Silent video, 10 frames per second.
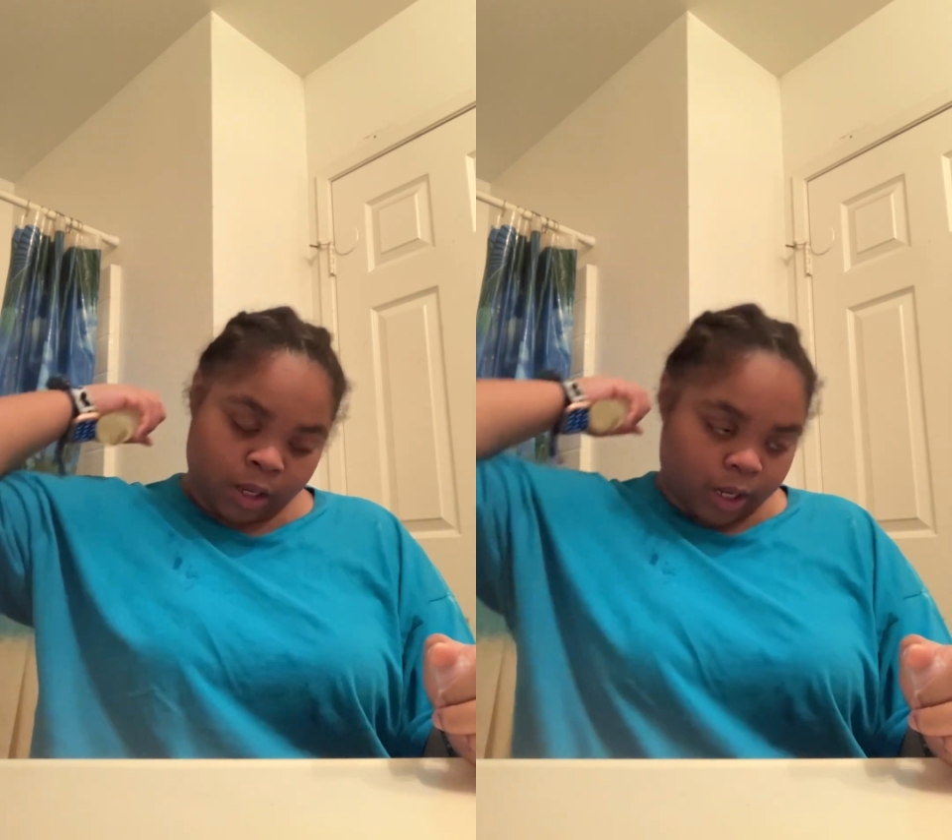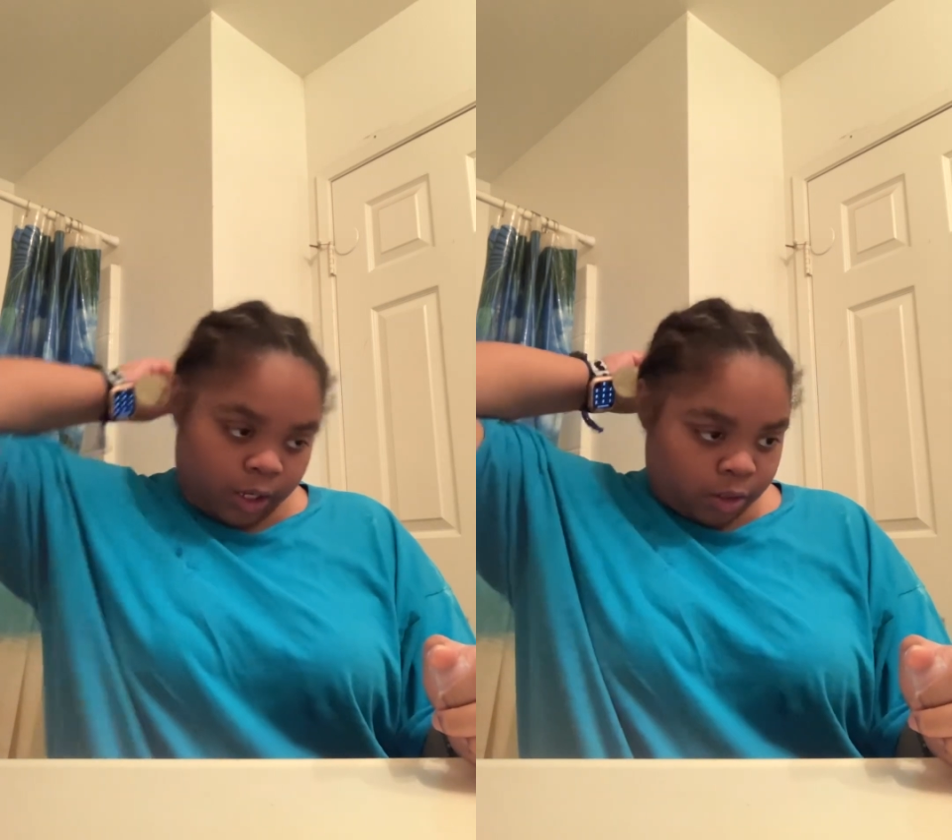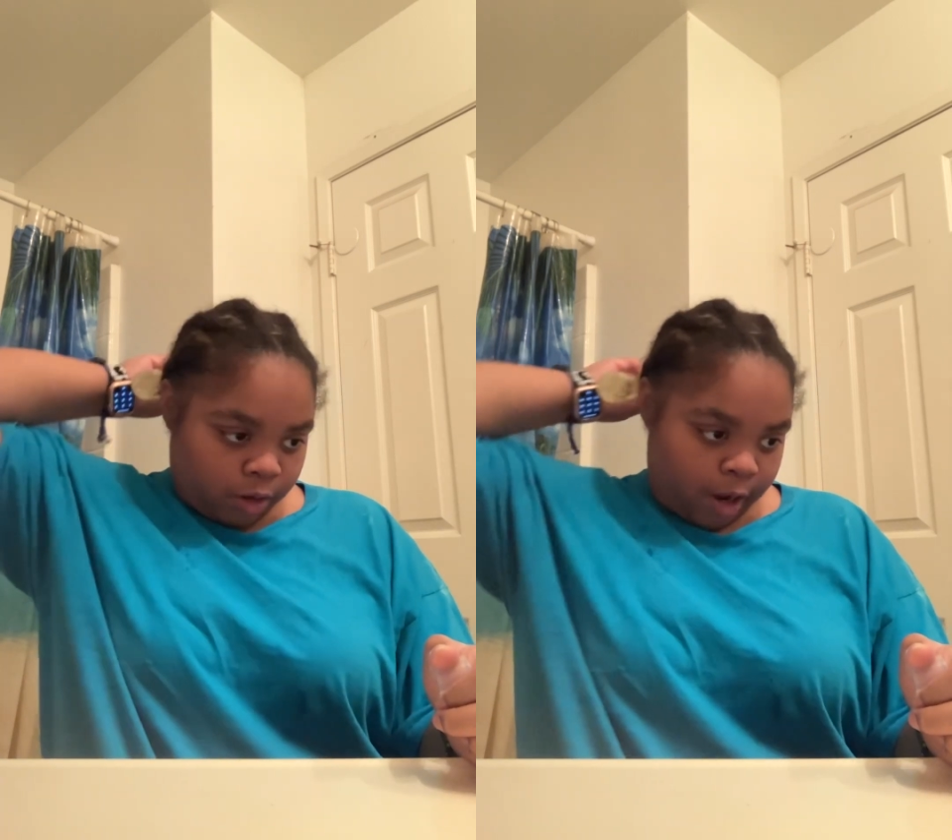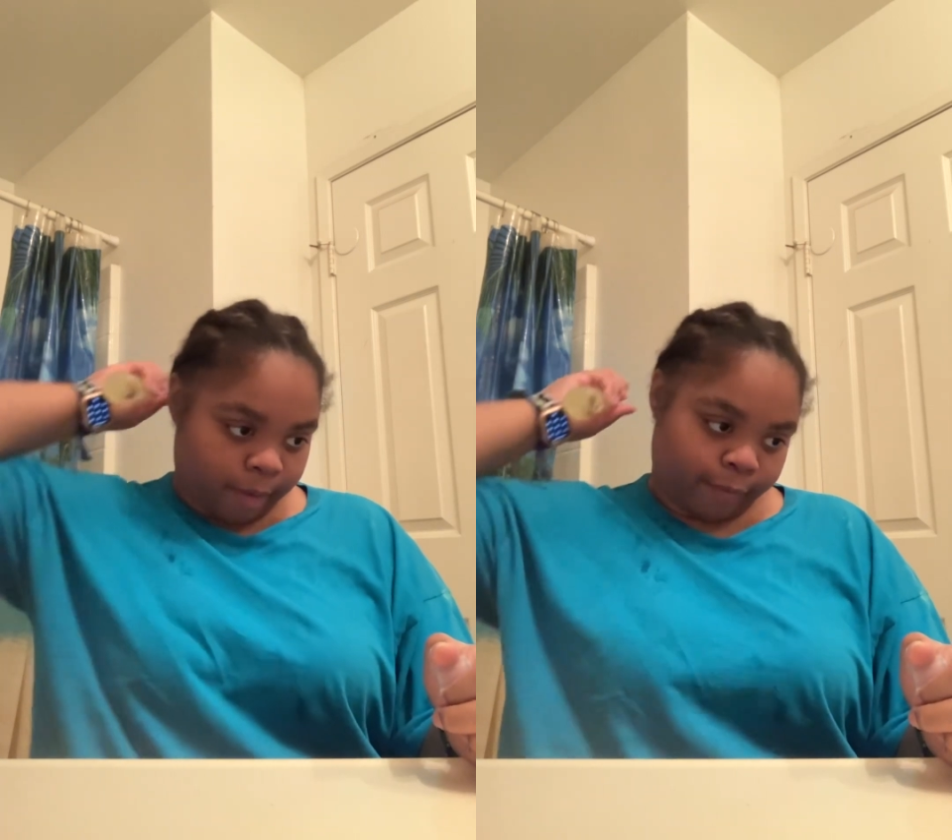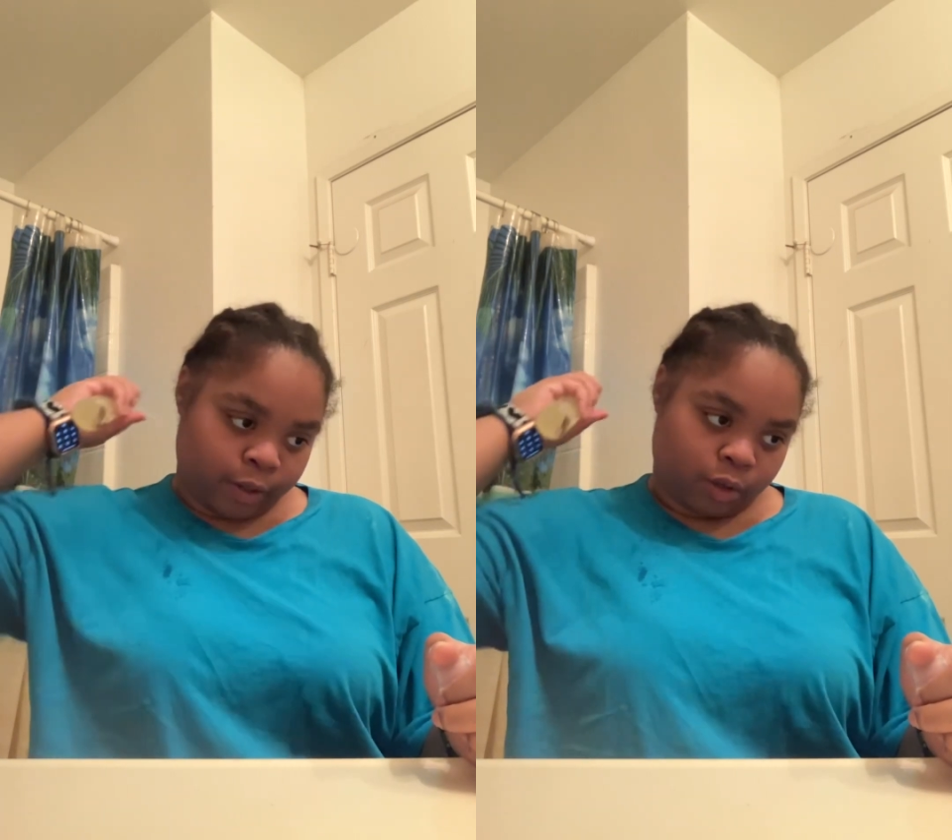Instagram,
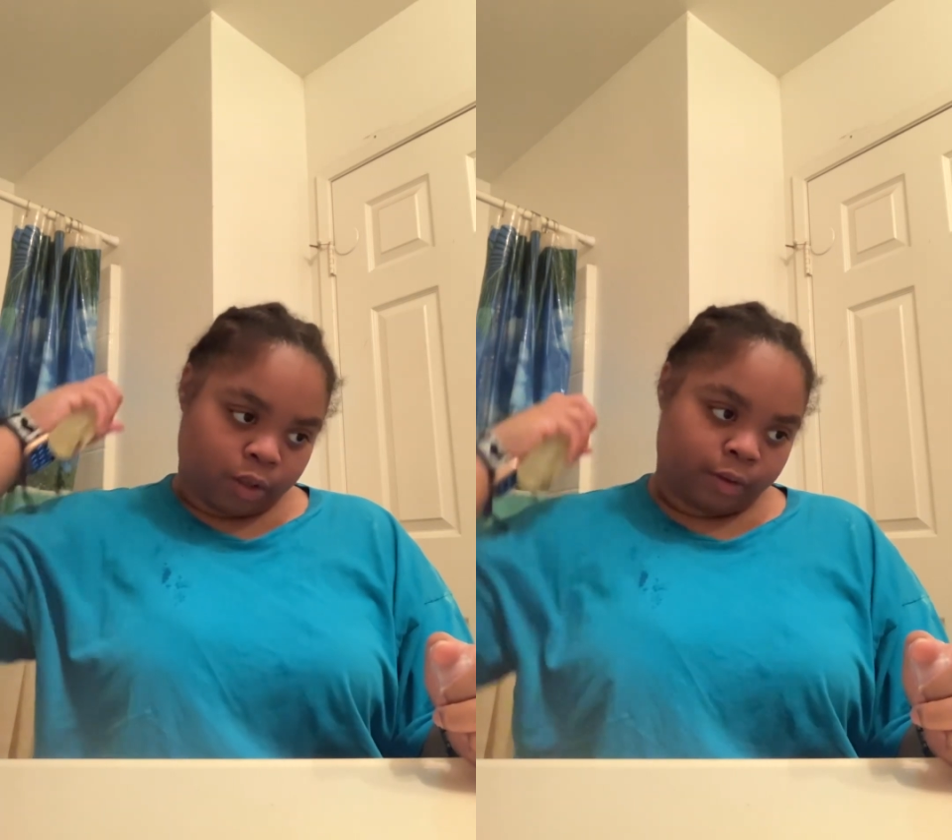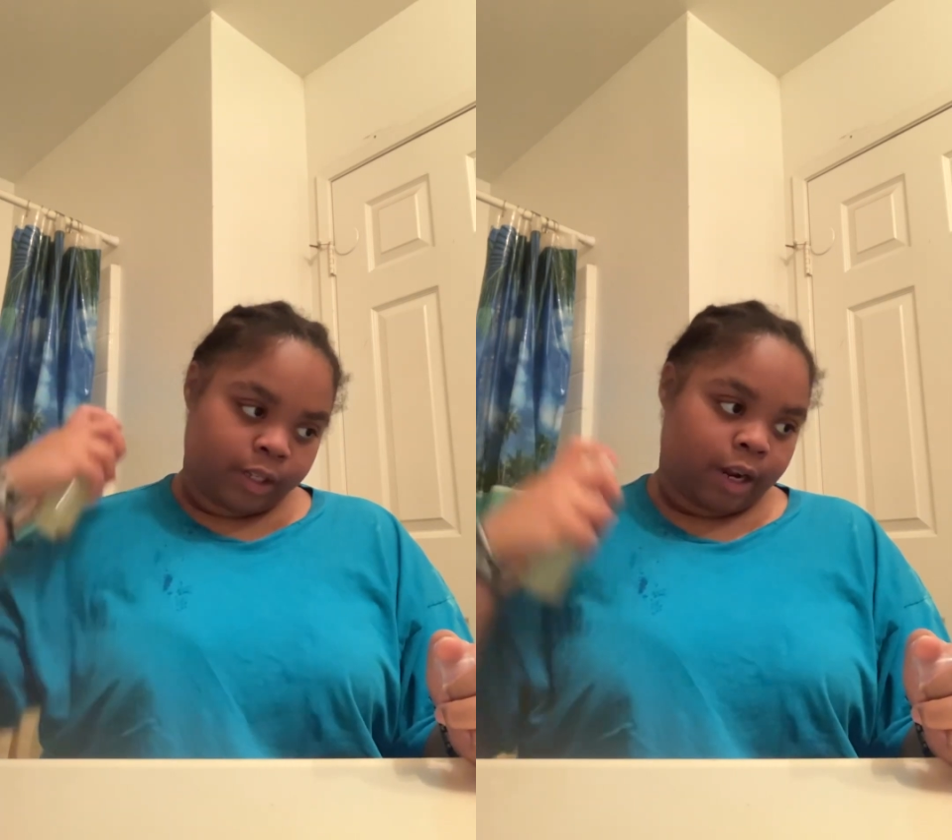Official Clarissa.